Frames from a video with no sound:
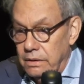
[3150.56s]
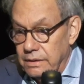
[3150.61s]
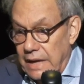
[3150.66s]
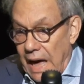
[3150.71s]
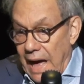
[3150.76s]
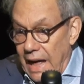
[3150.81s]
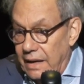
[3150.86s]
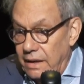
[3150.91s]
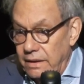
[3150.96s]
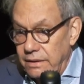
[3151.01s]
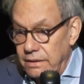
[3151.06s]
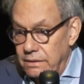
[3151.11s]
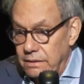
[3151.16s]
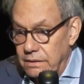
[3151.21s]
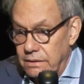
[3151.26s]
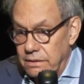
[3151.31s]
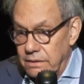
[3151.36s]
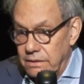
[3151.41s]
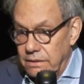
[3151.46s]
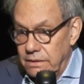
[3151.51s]
Got it?
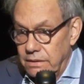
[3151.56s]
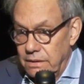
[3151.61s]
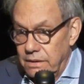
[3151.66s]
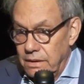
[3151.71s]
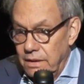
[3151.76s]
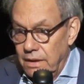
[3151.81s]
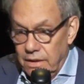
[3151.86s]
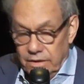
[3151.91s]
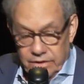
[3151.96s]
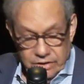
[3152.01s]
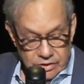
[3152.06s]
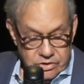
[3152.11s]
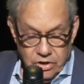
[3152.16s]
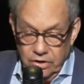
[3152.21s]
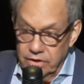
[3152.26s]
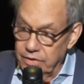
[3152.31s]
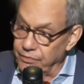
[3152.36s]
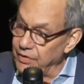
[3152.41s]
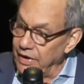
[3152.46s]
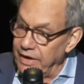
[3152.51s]
You
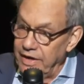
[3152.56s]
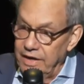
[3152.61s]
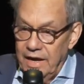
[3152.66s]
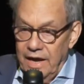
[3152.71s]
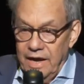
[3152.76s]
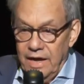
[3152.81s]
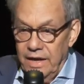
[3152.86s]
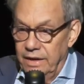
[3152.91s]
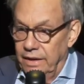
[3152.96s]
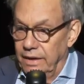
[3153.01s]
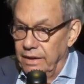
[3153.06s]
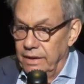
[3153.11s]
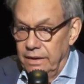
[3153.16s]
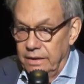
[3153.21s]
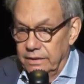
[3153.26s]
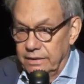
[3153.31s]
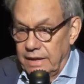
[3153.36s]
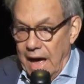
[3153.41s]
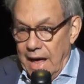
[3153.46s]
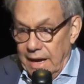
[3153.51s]
could have written in.
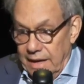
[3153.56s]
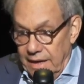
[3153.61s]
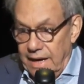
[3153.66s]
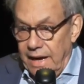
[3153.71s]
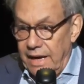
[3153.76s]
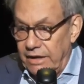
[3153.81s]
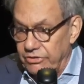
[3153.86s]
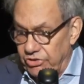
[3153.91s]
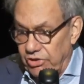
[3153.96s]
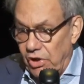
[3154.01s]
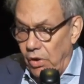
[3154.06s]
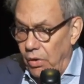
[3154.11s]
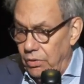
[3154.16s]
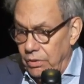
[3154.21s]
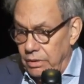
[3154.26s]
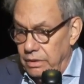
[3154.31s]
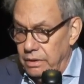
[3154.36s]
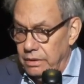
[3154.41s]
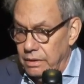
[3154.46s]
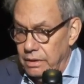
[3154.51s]
Got it,
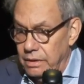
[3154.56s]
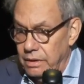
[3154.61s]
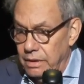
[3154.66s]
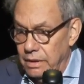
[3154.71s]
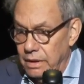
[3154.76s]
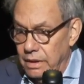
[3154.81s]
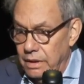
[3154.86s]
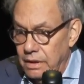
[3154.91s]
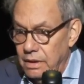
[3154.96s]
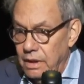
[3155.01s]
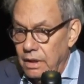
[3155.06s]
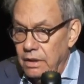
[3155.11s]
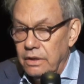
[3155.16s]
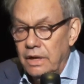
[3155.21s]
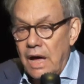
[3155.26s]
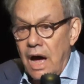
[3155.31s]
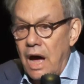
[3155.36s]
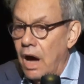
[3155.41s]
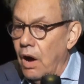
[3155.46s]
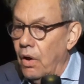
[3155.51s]
asshole?
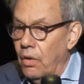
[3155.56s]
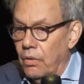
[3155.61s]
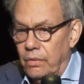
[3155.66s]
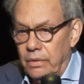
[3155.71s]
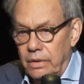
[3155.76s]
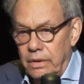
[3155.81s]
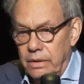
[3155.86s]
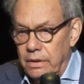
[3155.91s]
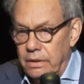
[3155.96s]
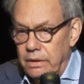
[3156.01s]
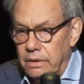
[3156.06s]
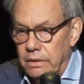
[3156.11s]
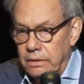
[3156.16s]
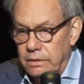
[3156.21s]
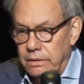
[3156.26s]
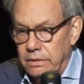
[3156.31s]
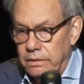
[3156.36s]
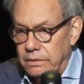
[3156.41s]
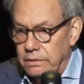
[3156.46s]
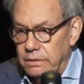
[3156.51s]
No.
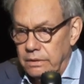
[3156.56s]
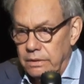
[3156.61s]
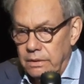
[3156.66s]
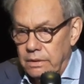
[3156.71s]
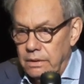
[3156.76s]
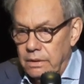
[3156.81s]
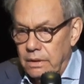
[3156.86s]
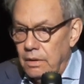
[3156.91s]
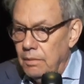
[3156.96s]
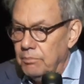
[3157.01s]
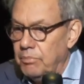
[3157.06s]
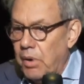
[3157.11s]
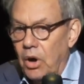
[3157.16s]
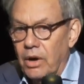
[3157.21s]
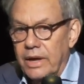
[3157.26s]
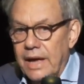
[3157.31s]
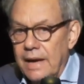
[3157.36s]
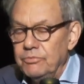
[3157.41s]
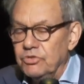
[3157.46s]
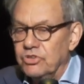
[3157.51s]

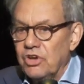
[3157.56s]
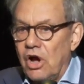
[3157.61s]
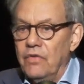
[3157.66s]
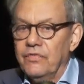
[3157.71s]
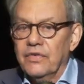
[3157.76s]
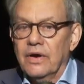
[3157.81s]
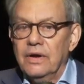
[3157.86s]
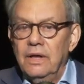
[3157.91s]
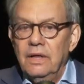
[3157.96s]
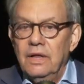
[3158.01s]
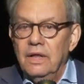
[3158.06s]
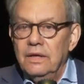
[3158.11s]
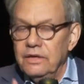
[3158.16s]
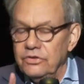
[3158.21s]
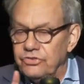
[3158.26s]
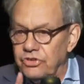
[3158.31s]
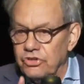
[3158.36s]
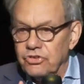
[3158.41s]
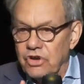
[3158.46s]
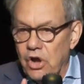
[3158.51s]
Ball game's over.
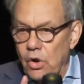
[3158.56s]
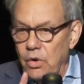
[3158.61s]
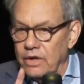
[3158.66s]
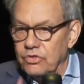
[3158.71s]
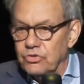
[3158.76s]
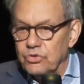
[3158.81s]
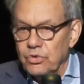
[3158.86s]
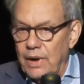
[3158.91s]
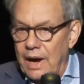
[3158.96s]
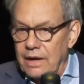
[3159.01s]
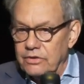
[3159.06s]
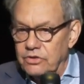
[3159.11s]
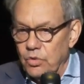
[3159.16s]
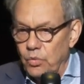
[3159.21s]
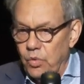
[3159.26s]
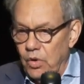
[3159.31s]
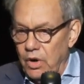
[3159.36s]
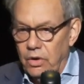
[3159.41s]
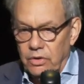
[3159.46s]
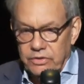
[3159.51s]
This is going throughout
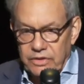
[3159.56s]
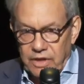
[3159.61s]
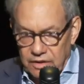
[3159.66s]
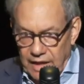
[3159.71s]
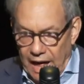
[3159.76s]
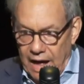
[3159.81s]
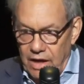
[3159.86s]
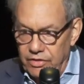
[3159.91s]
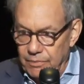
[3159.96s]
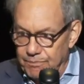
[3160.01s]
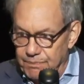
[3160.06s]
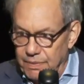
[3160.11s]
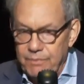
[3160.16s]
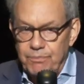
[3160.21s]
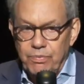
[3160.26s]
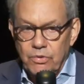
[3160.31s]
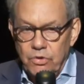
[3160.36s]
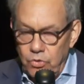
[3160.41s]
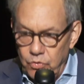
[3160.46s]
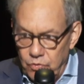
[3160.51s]
the world, and allow the
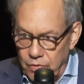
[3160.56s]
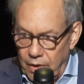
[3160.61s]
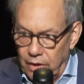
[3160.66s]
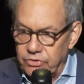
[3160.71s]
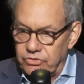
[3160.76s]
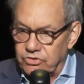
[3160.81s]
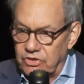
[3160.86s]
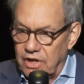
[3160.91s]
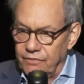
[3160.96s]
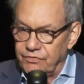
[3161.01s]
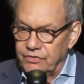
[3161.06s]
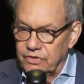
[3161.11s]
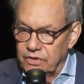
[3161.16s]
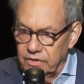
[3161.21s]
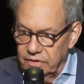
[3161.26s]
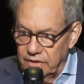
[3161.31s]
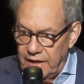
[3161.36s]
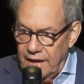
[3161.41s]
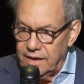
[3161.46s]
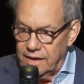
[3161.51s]
people who wrote stuff to
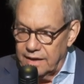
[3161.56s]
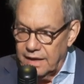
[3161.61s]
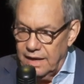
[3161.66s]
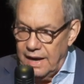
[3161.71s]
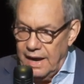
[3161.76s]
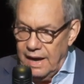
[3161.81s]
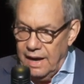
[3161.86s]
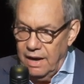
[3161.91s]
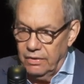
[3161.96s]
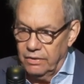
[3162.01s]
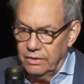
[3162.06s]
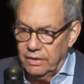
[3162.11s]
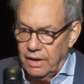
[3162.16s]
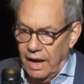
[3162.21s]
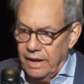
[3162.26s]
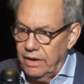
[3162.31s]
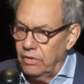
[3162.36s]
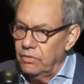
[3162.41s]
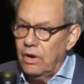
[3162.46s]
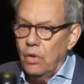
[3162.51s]
let it get out.
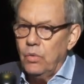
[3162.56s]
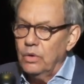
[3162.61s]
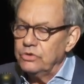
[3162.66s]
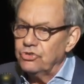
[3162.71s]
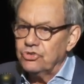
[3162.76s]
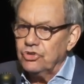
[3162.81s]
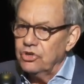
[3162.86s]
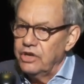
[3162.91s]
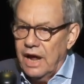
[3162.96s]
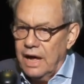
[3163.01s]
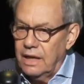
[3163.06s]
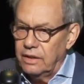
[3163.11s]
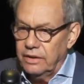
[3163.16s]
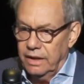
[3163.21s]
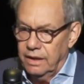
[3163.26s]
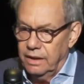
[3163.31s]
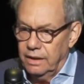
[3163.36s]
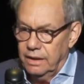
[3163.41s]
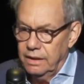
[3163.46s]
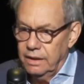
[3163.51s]
I don't know what you're
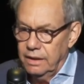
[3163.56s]
yelling.